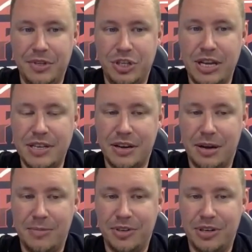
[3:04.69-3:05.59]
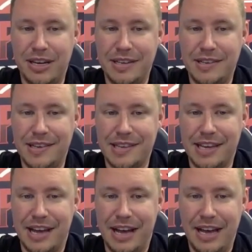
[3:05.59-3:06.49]
JT Compher is a
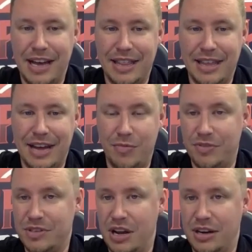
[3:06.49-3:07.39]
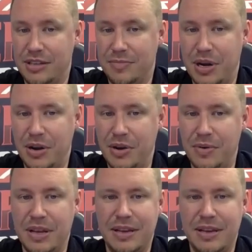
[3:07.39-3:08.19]
guy that we've talked about.